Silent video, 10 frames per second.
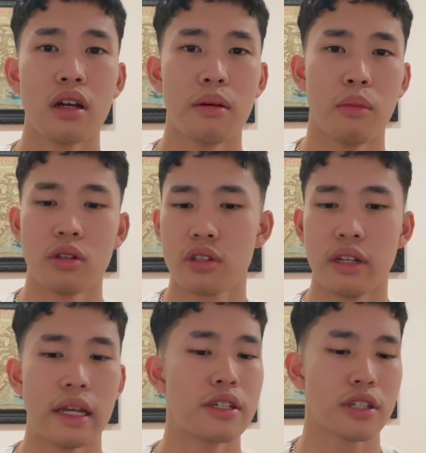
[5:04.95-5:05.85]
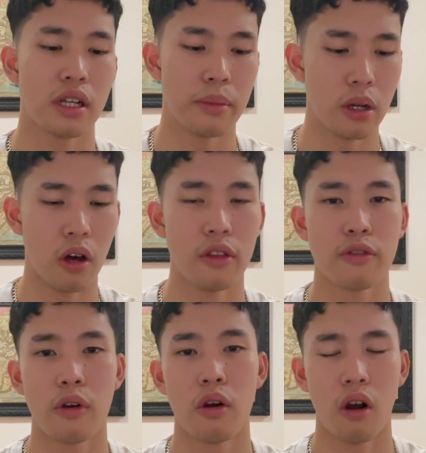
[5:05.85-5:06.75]
Most of your day is just going to be on the
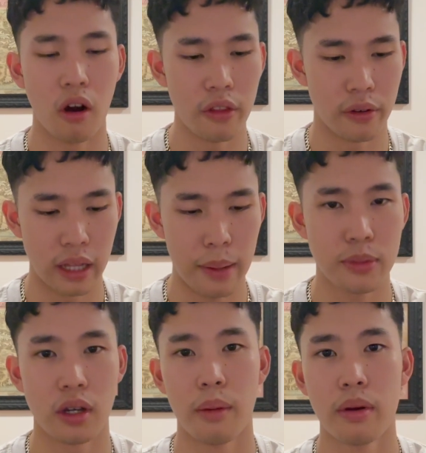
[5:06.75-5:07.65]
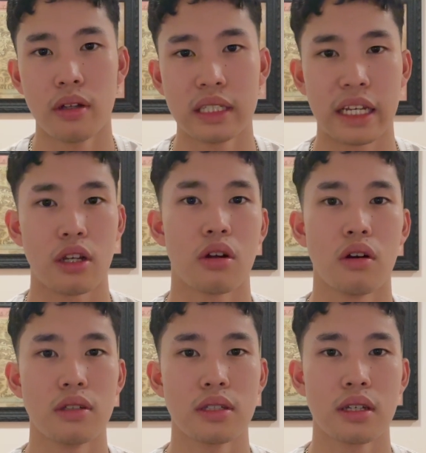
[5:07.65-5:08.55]
phone, on the laptop, taking
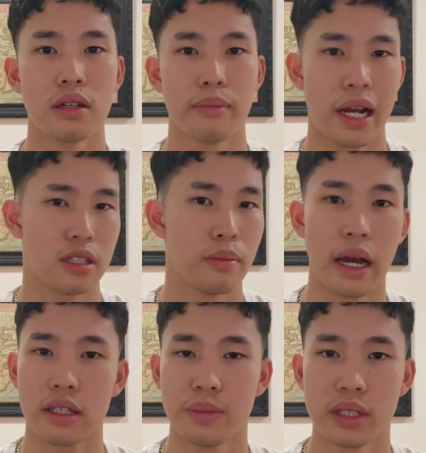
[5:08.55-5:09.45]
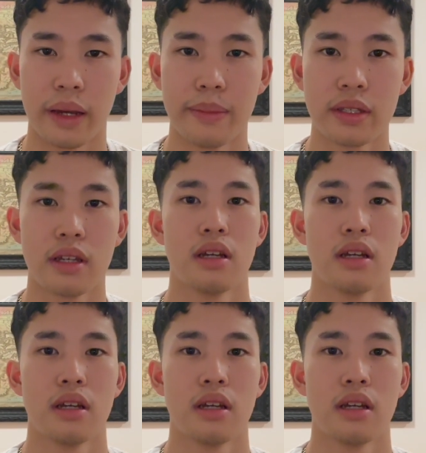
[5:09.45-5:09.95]
calls back to back sometimes.